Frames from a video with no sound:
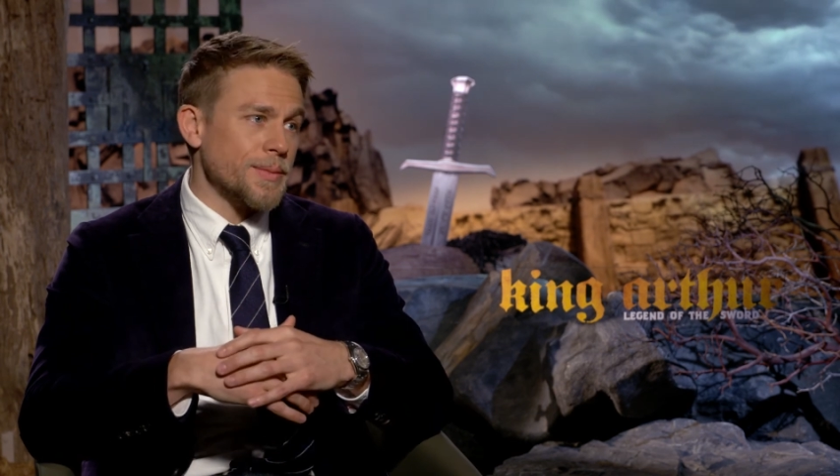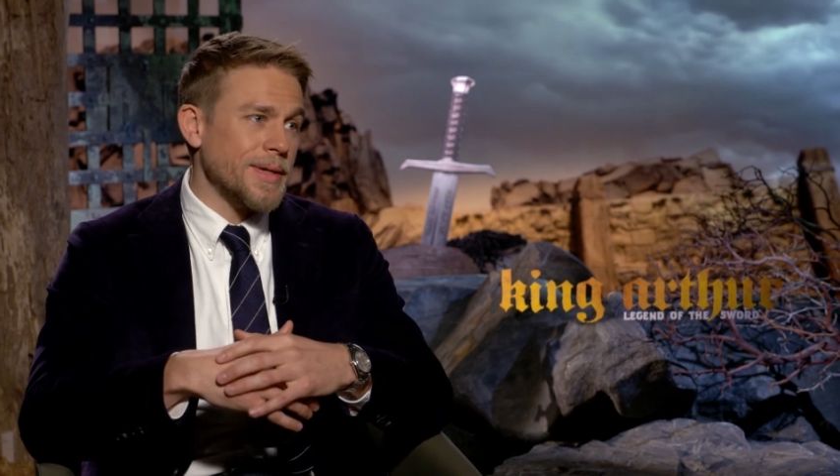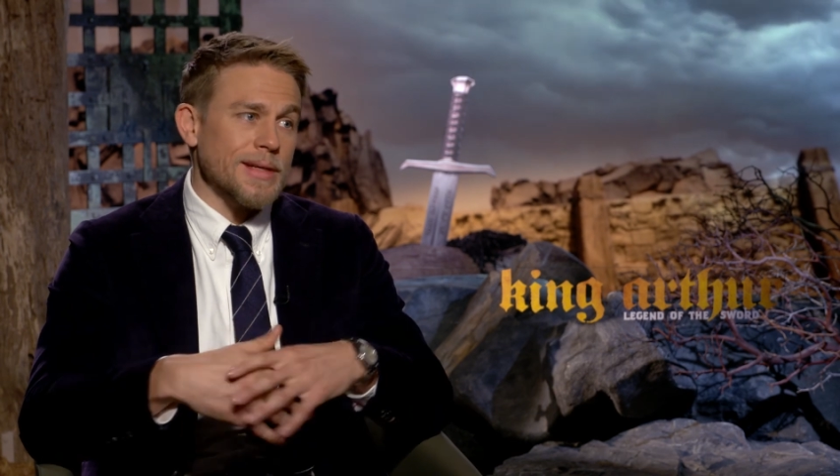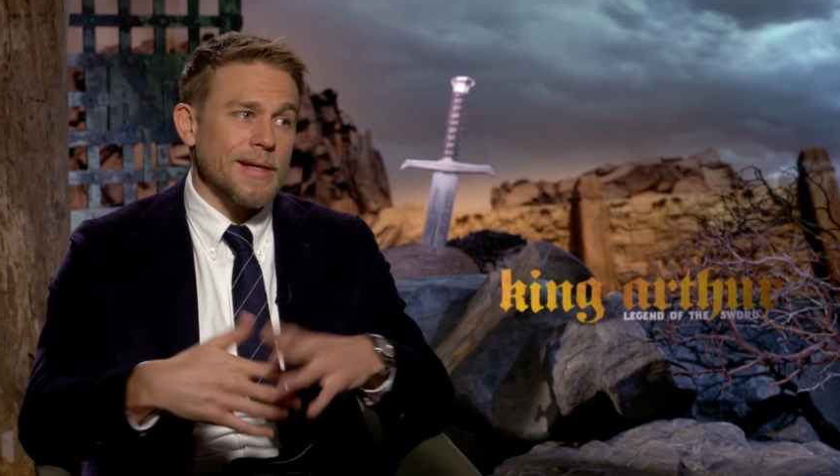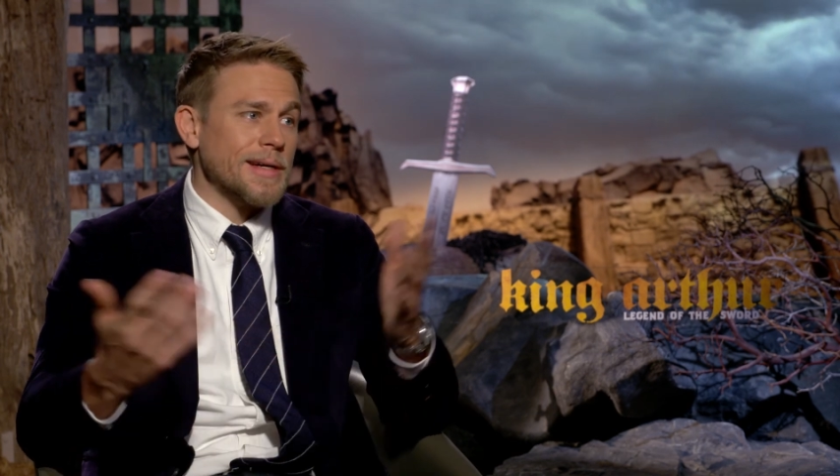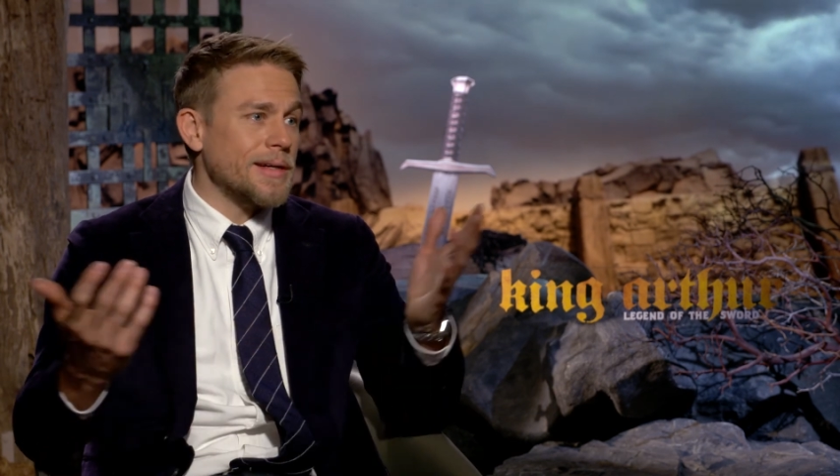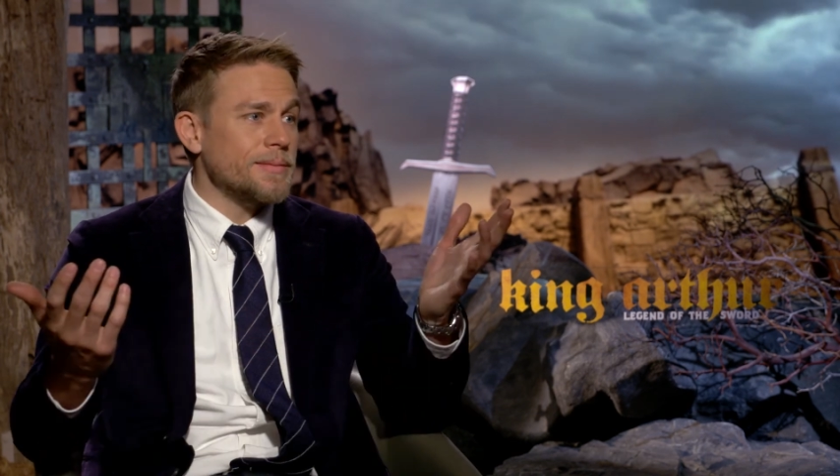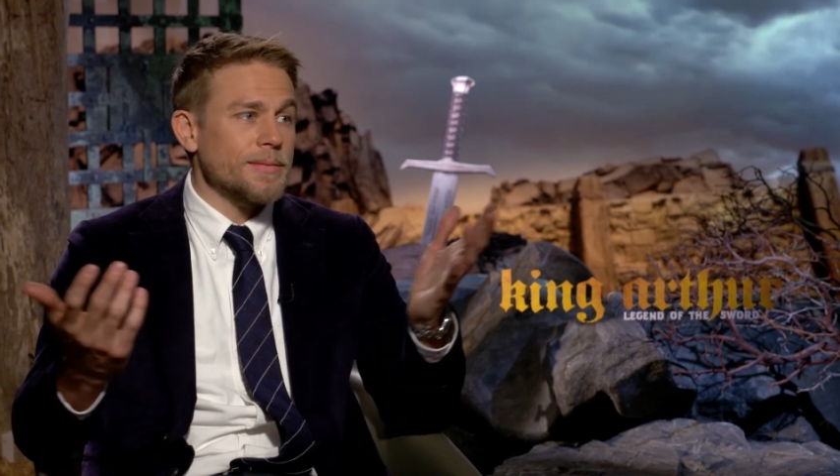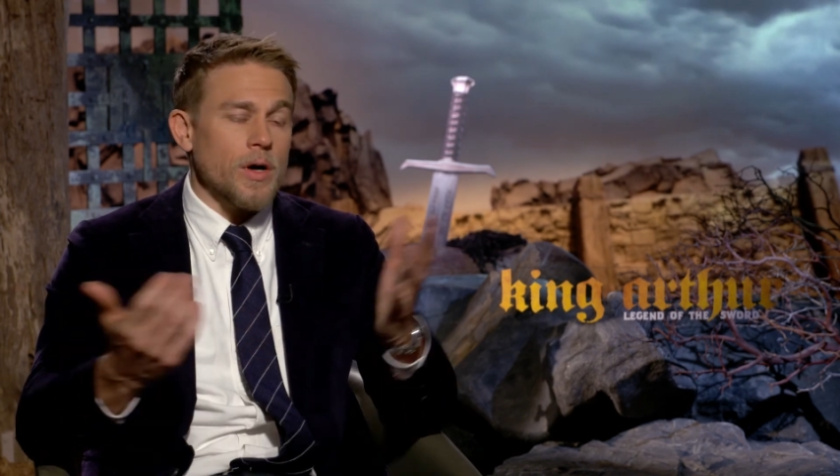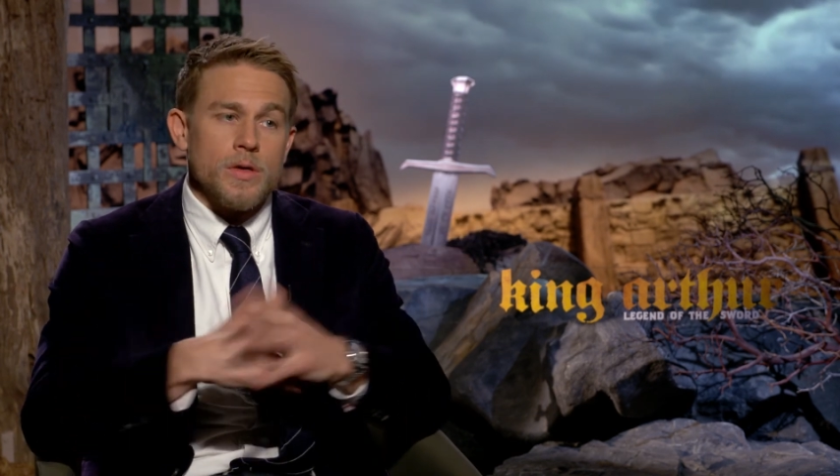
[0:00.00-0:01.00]
I mean, I
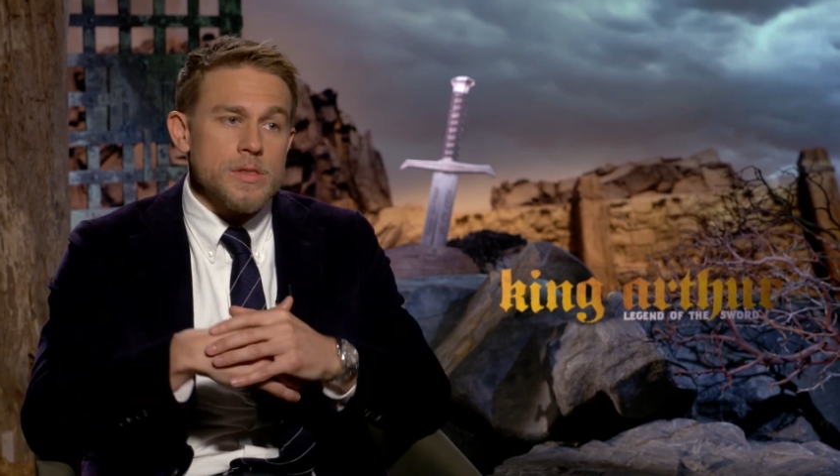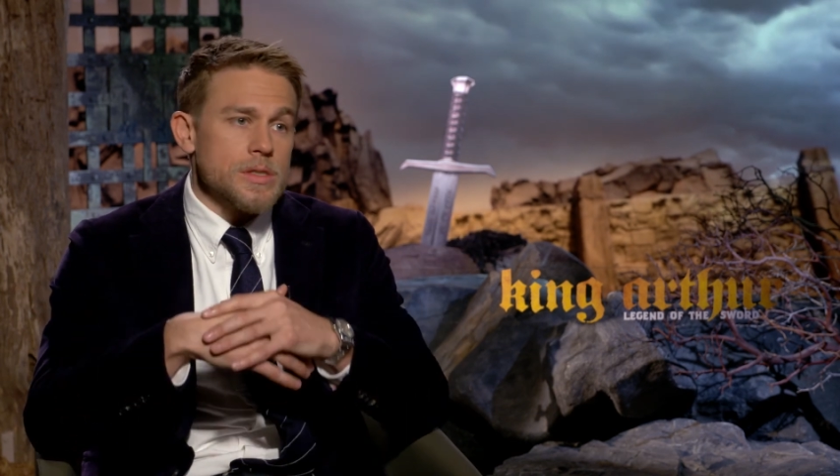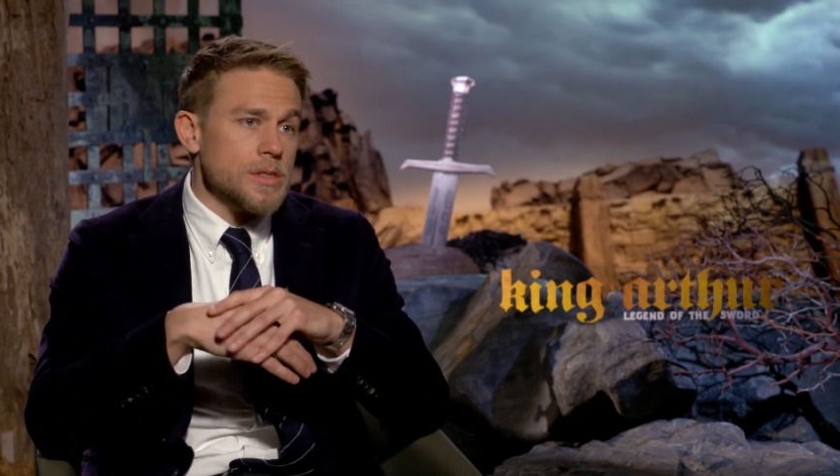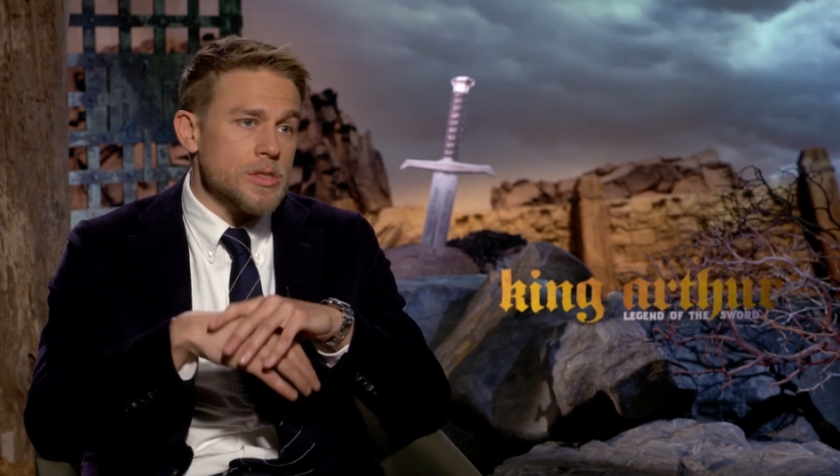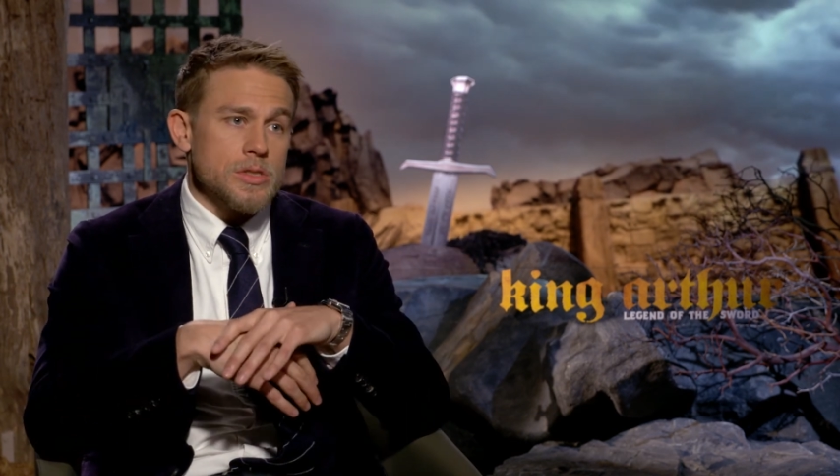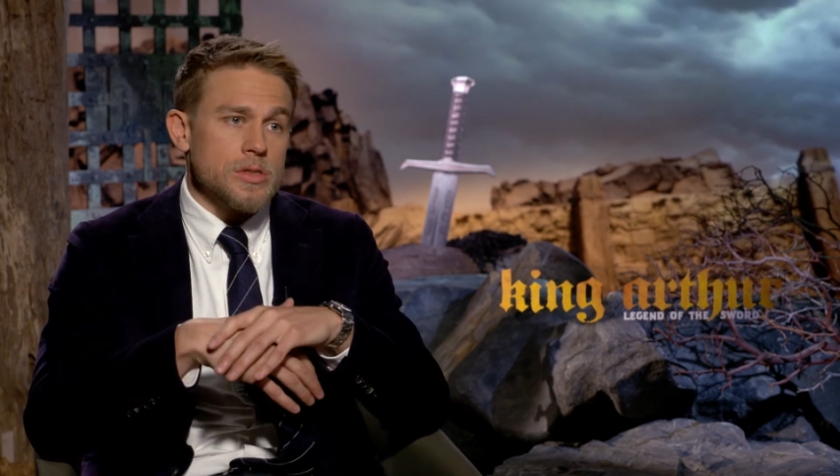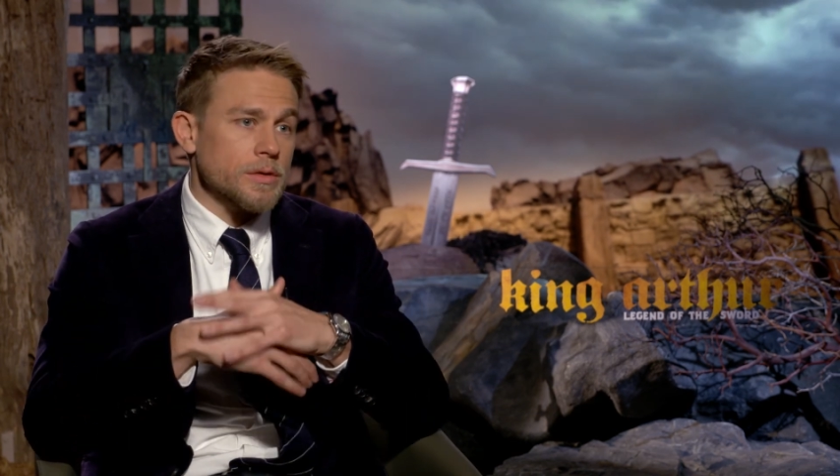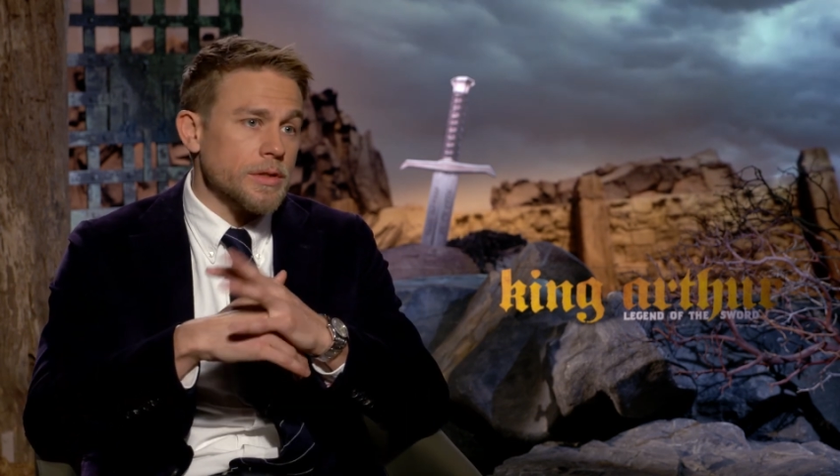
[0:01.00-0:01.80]
honestly just don't